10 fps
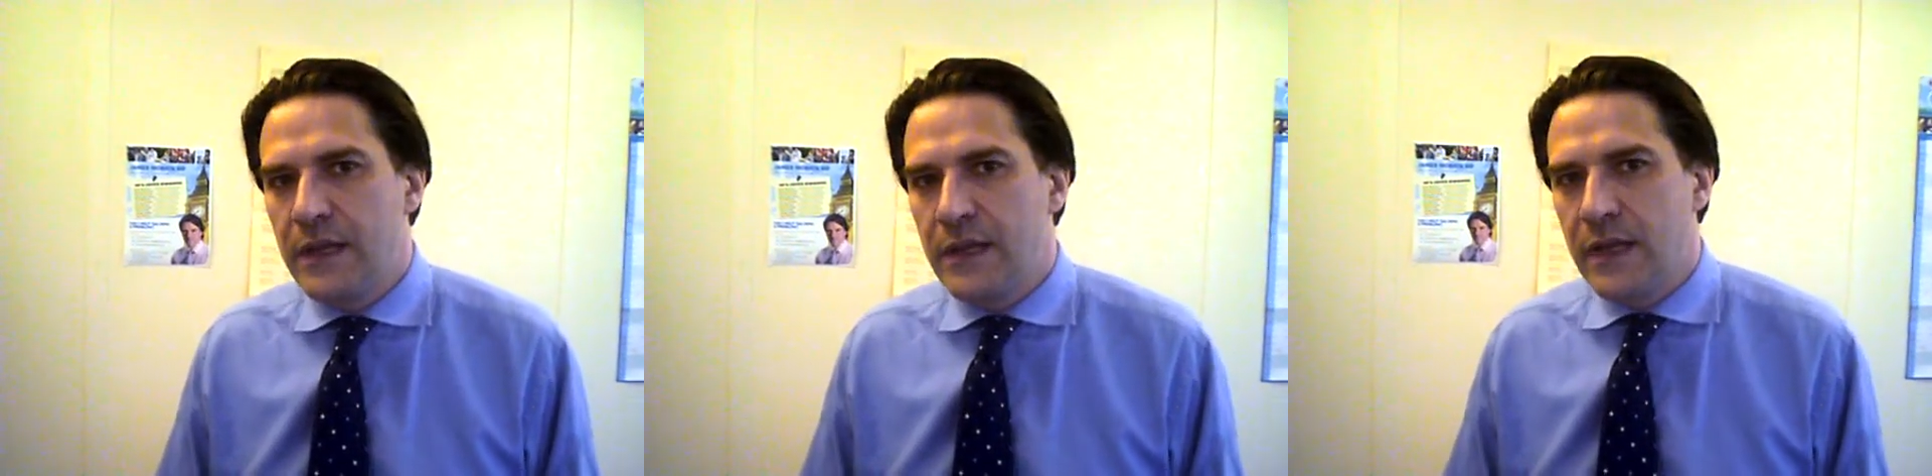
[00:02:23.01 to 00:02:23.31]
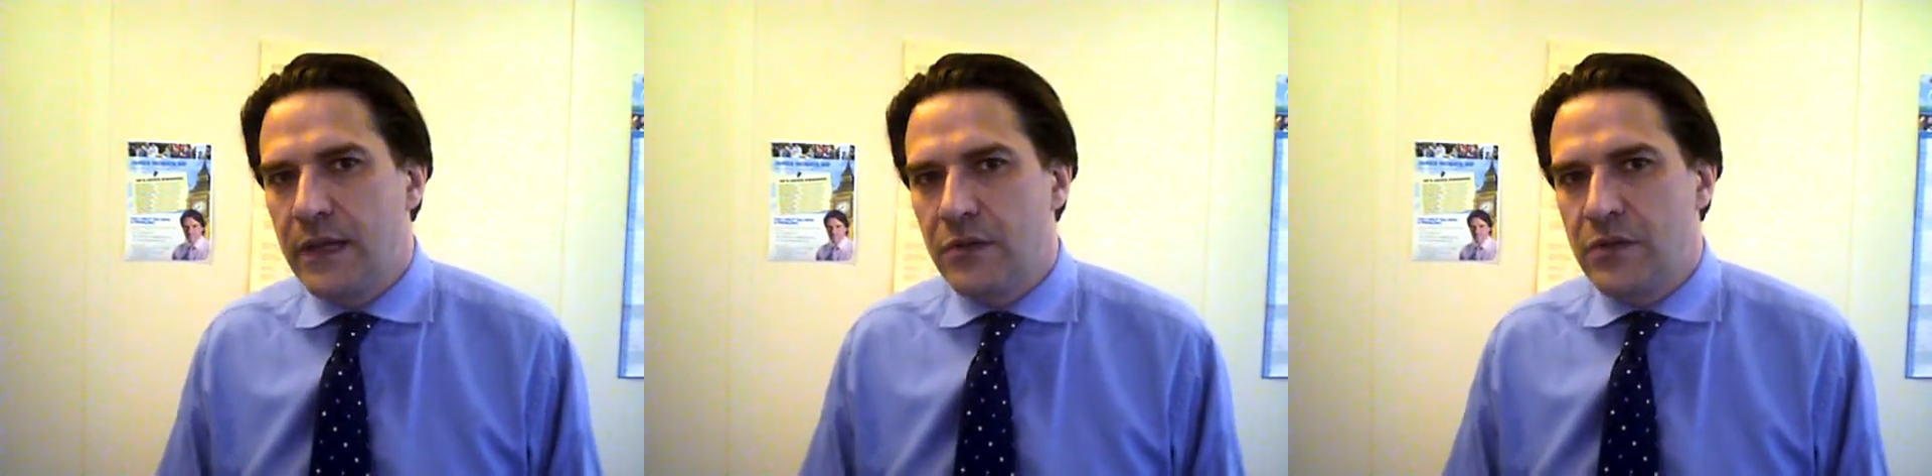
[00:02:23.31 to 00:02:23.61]
in
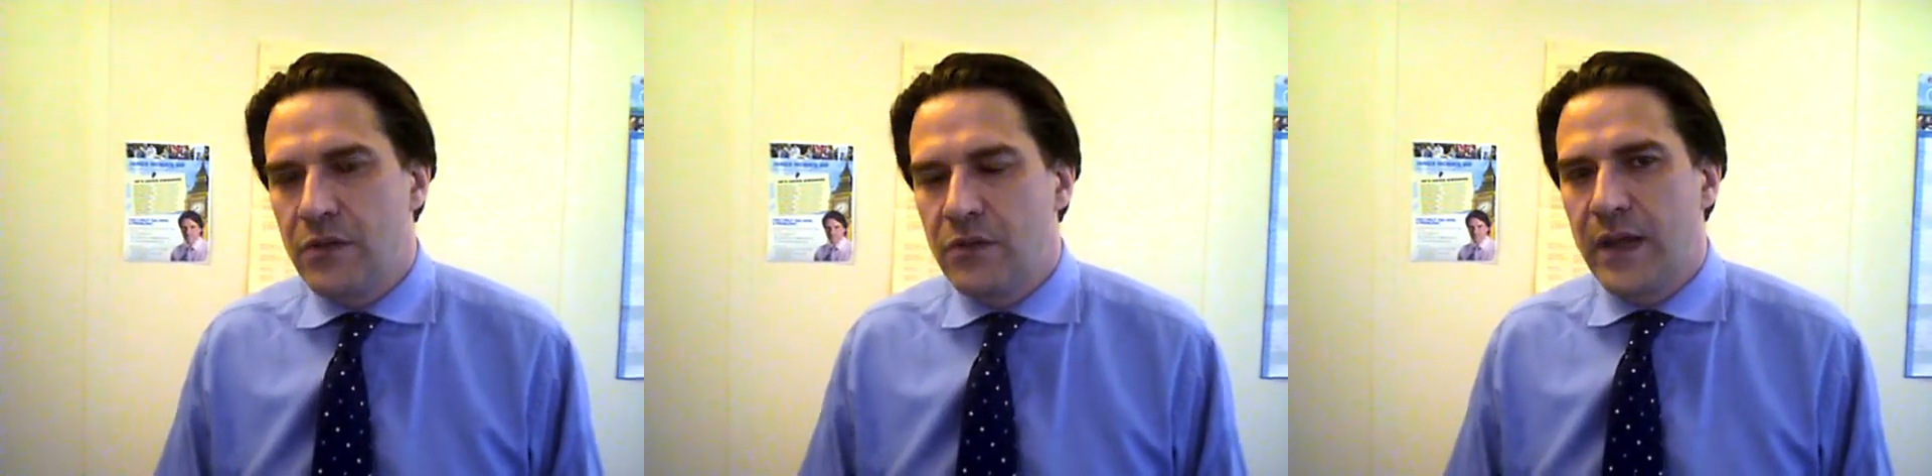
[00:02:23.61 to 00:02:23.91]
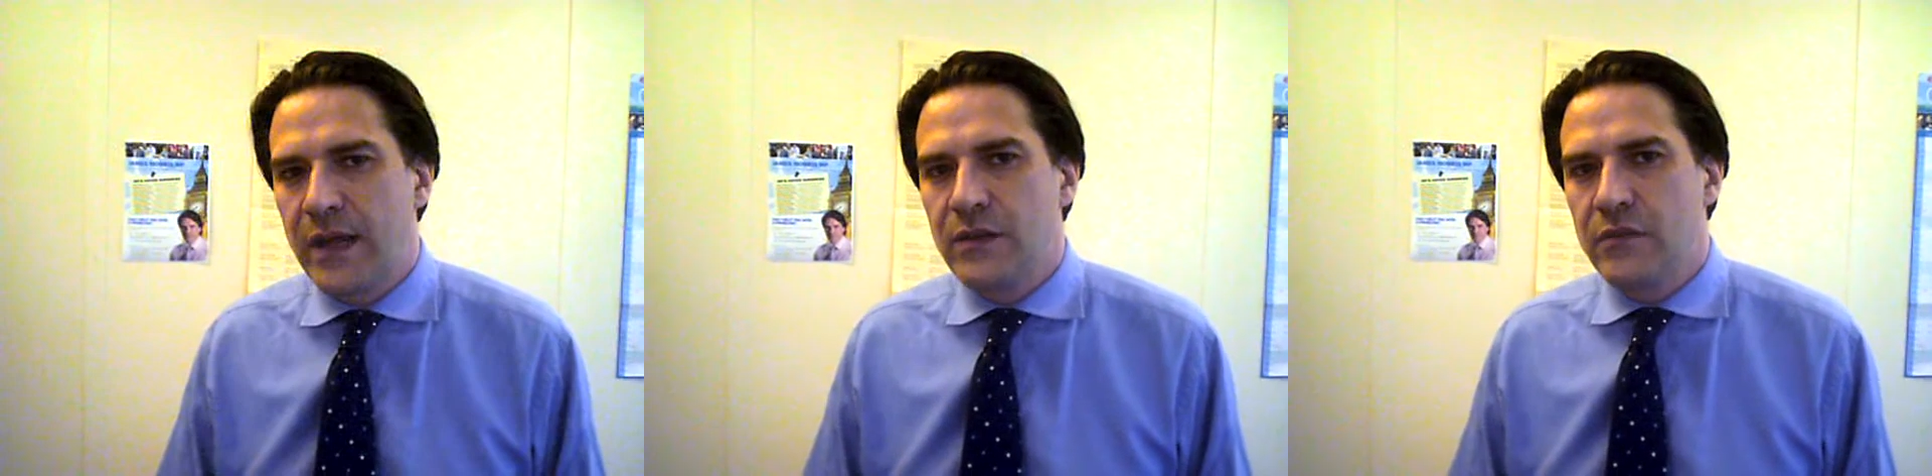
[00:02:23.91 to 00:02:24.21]
Halesowen and
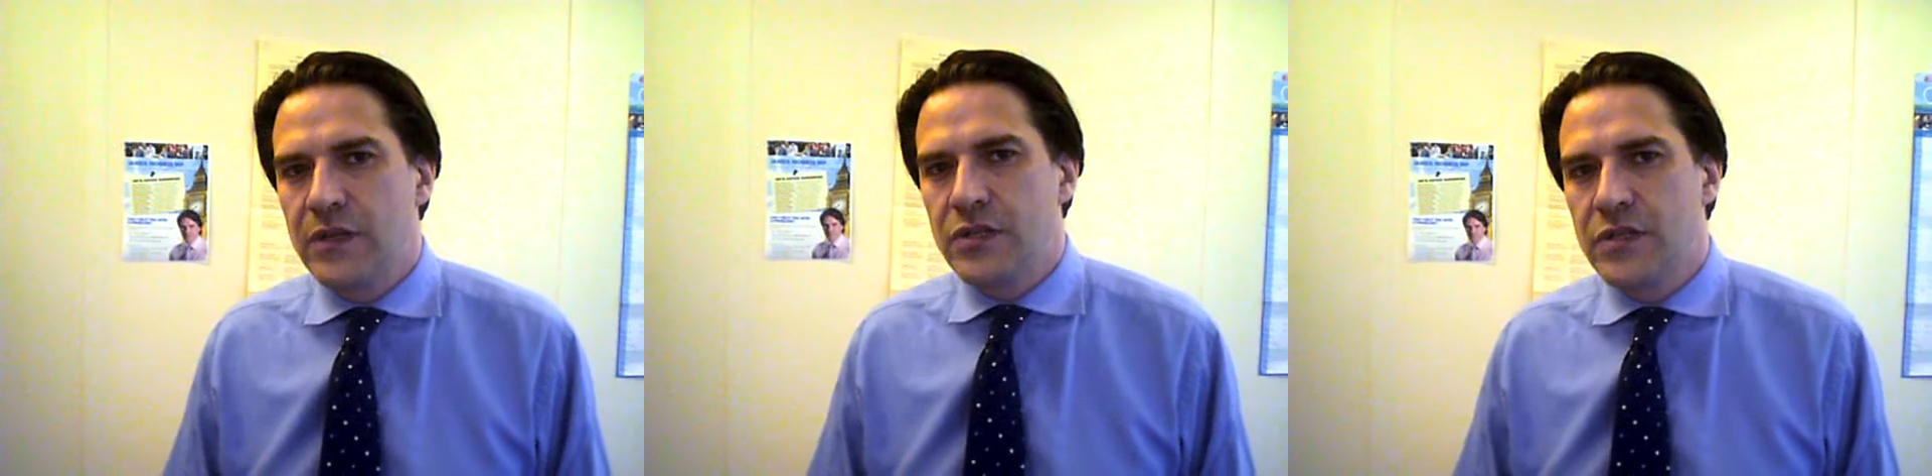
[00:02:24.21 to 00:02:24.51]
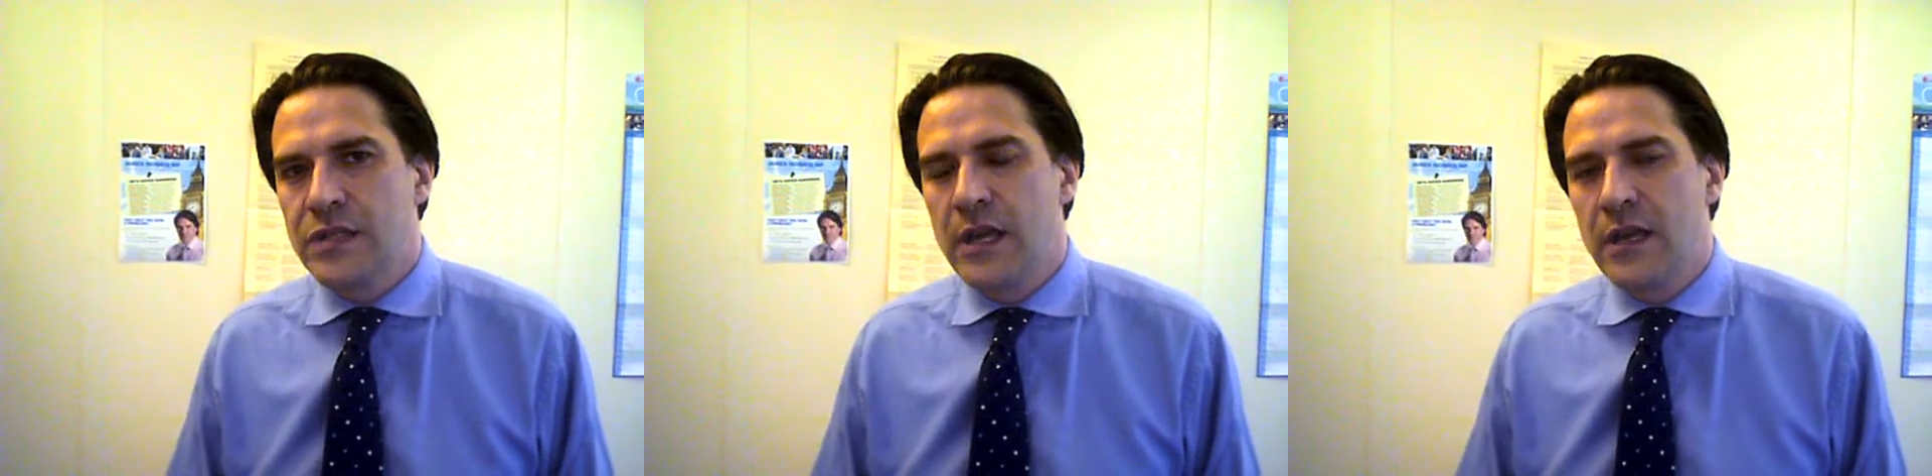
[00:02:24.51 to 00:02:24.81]
Rowley
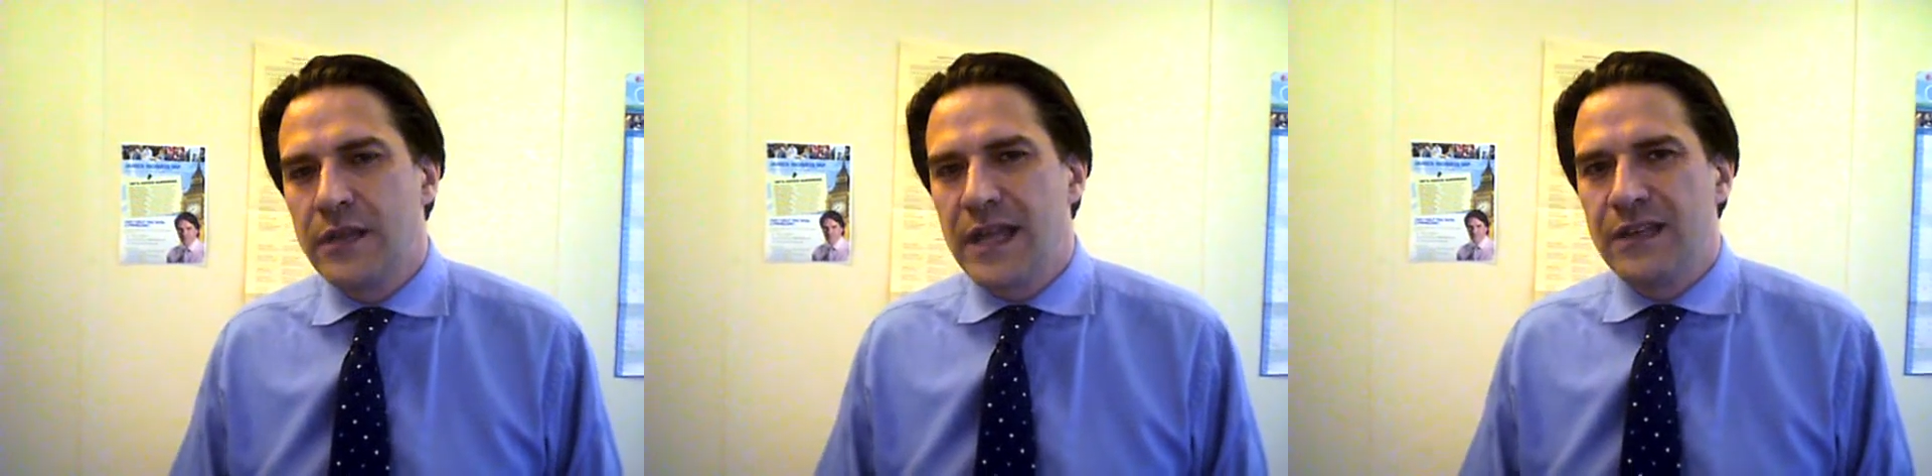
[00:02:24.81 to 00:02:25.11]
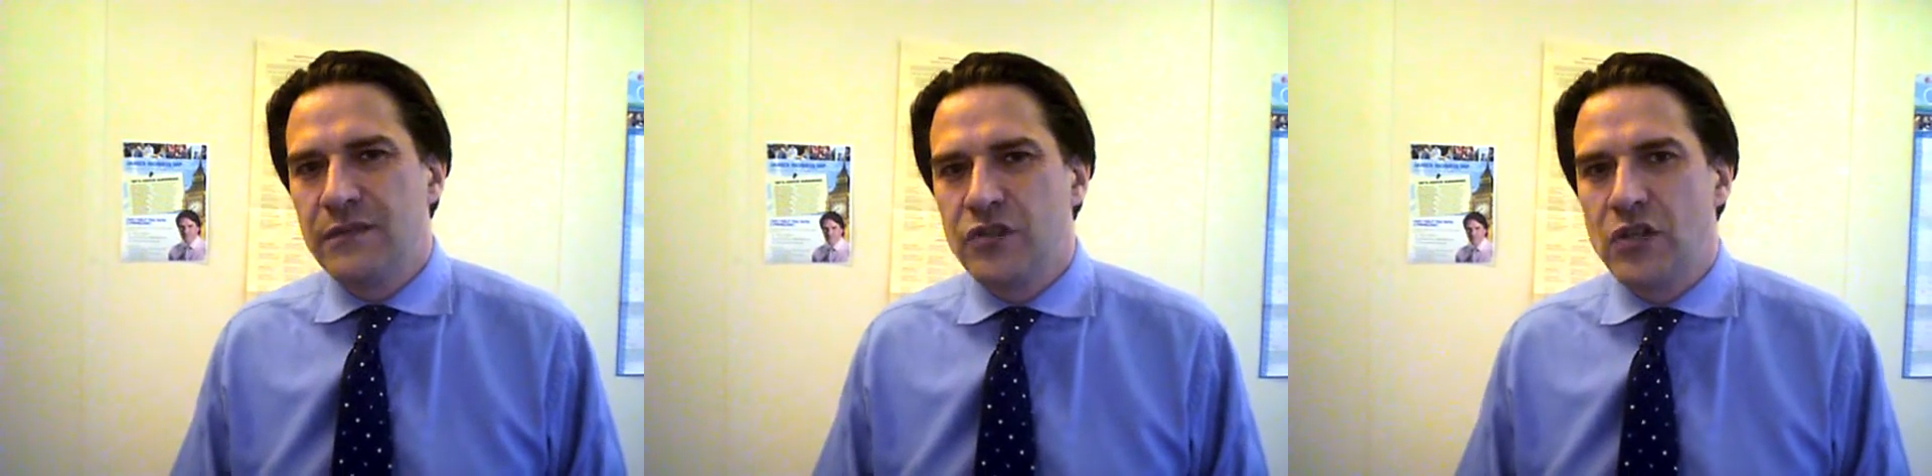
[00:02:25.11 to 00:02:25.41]
Regis at the
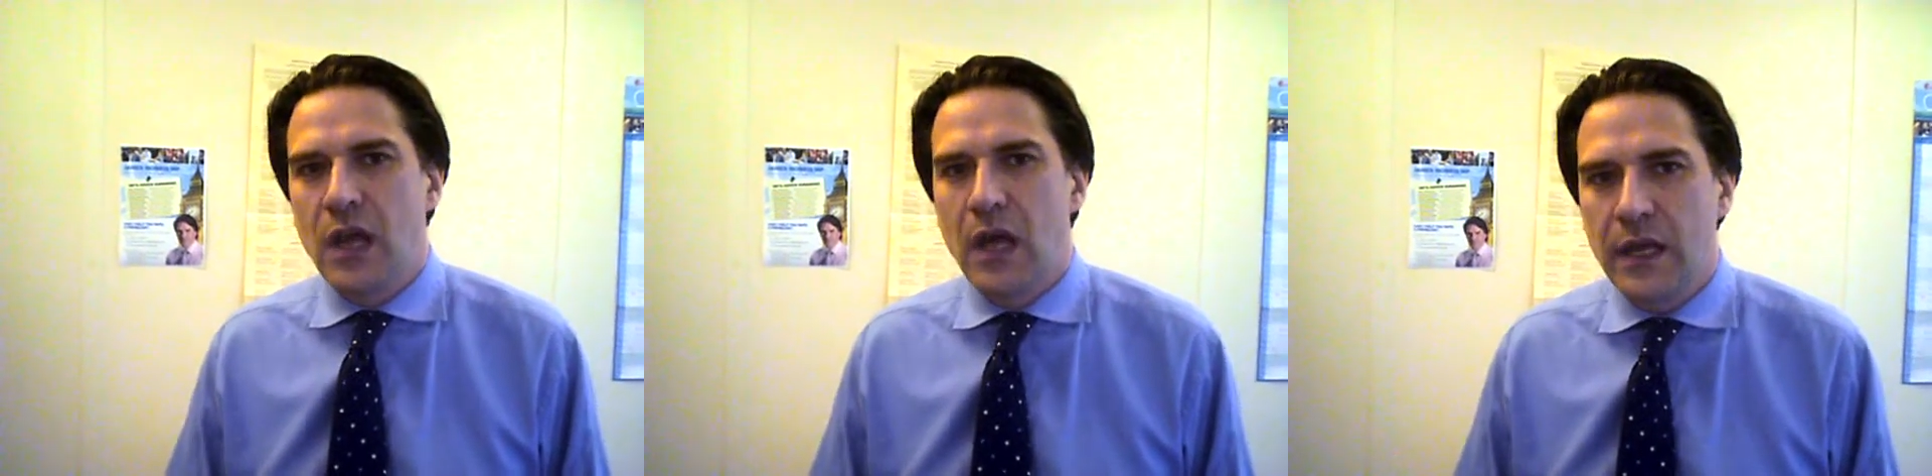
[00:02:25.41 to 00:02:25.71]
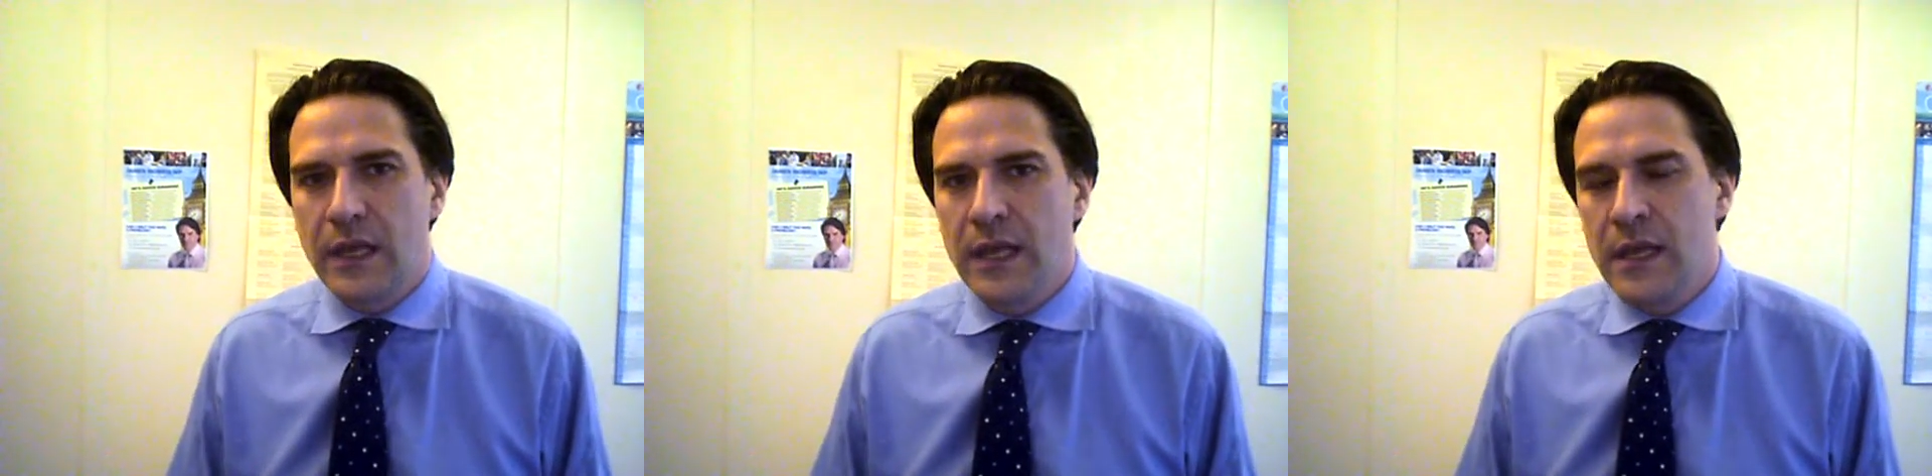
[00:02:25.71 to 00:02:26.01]
end of
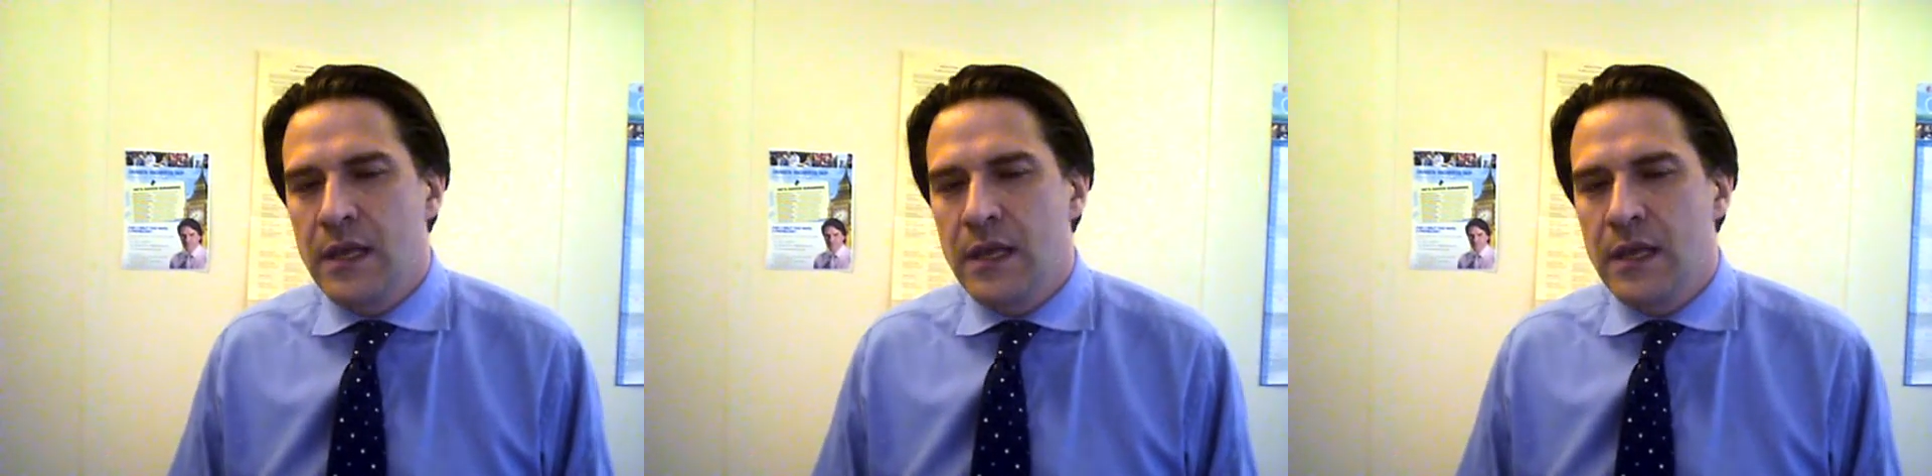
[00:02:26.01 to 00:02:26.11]
July.